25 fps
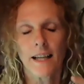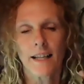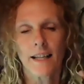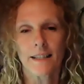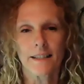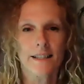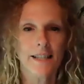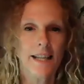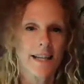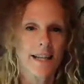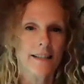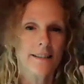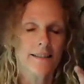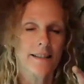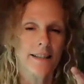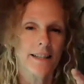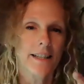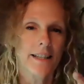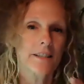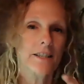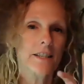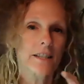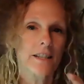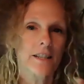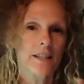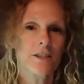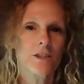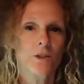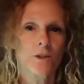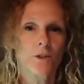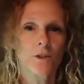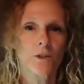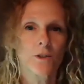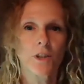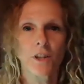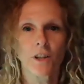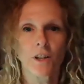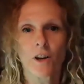it takes each
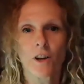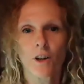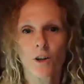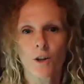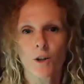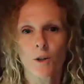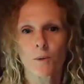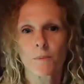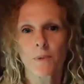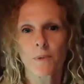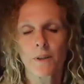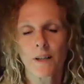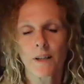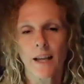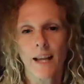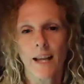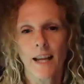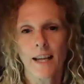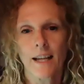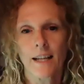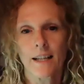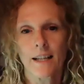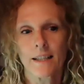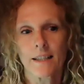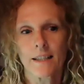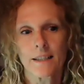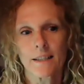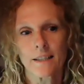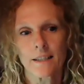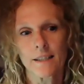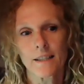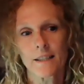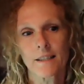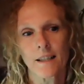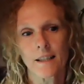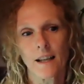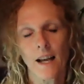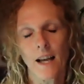issue, the herb, and
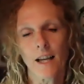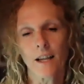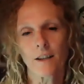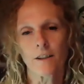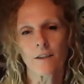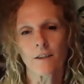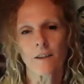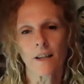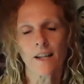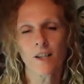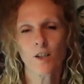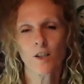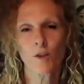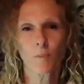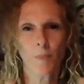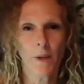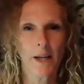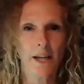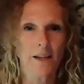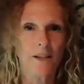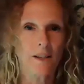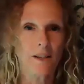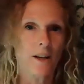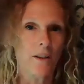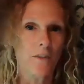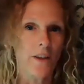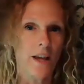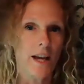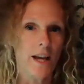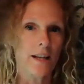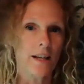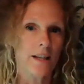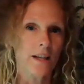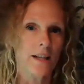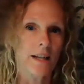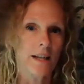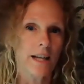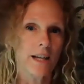I expand on
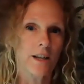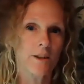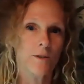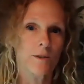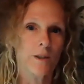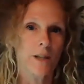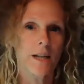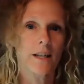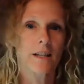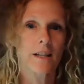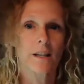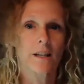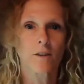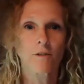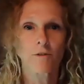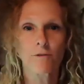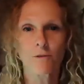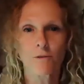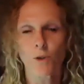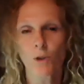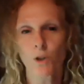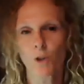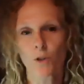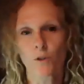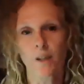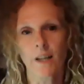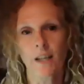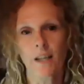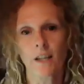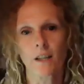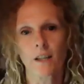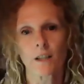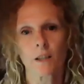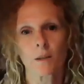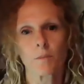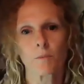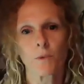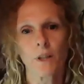that, and I created a full
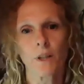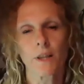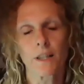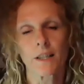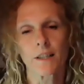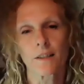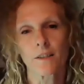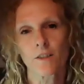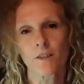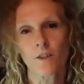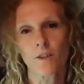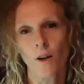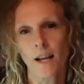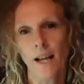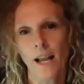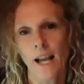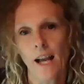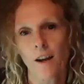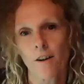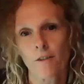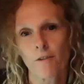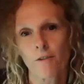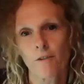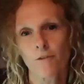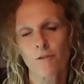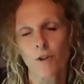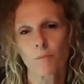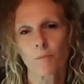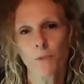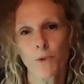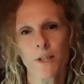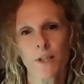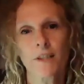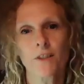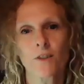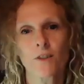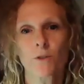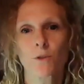curriculum with it. So I have from
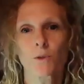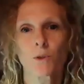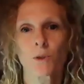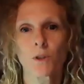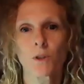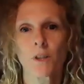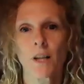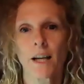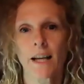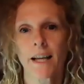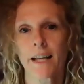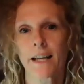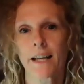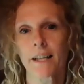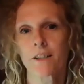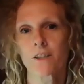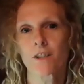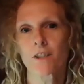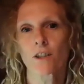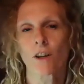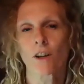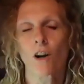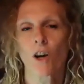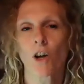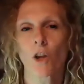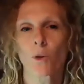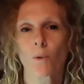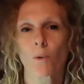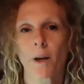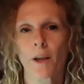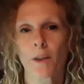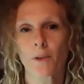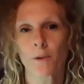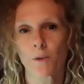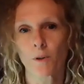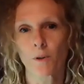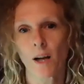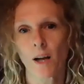preschool age all the
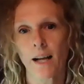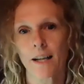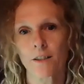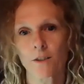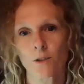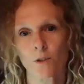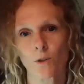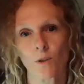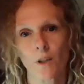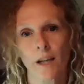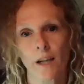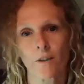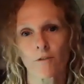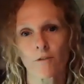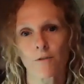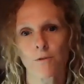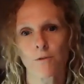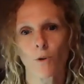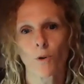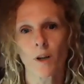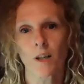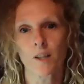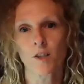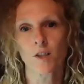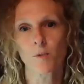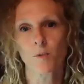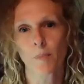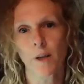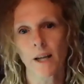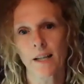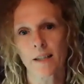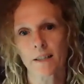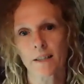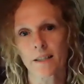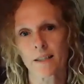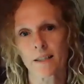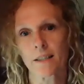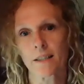way through high school, I have 4
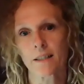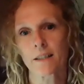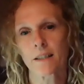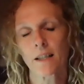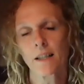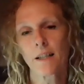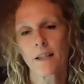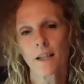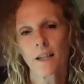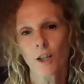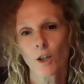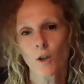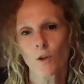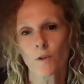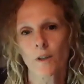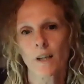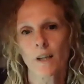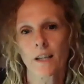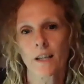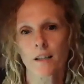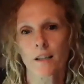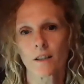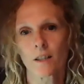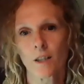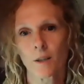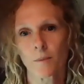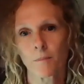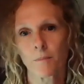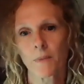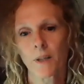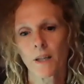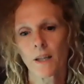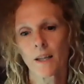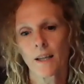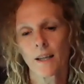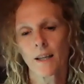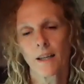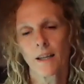expanded curriculum
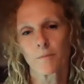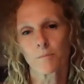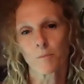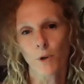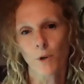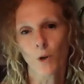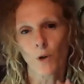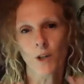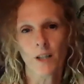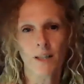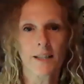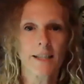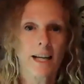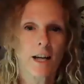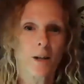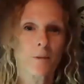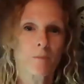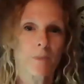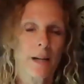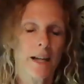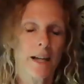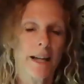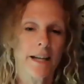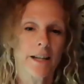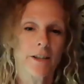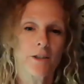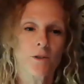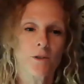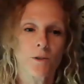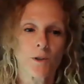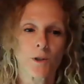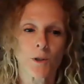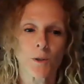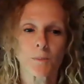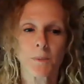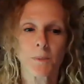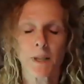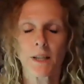broken down by age
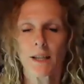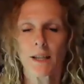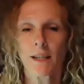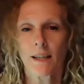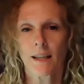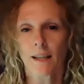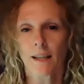group.